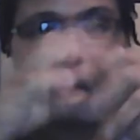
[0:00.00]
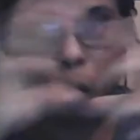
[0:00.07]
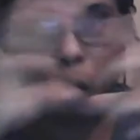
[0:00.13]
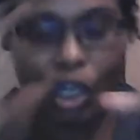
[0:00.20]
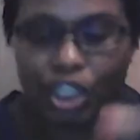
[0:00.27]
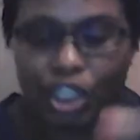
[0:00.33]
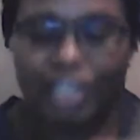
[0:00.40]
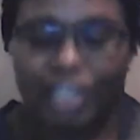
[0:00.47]

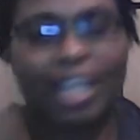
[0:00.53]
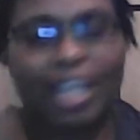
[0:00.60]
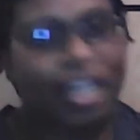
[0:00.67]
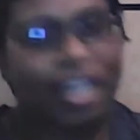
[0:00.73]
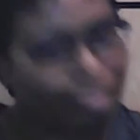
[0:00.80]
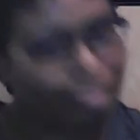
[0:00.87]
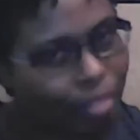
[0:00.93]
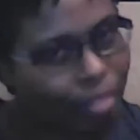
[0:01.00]
wash it, and
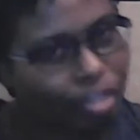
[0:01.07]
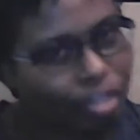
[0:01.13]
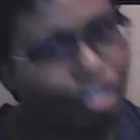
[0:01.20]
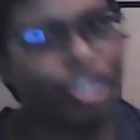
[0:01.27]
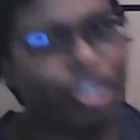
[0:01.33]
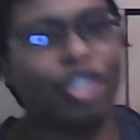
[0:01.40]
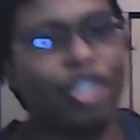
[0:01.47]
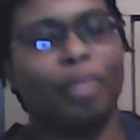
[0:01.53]
then
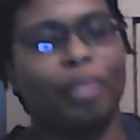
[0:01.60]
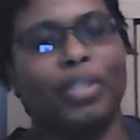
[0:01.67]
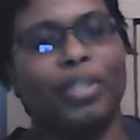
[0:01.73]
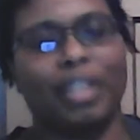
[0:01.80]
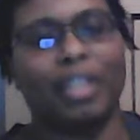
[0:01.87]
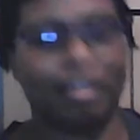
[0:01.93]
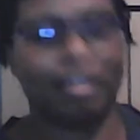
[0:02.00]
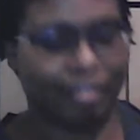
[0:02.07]
crush it up
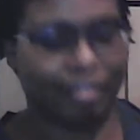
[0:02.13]
yourself.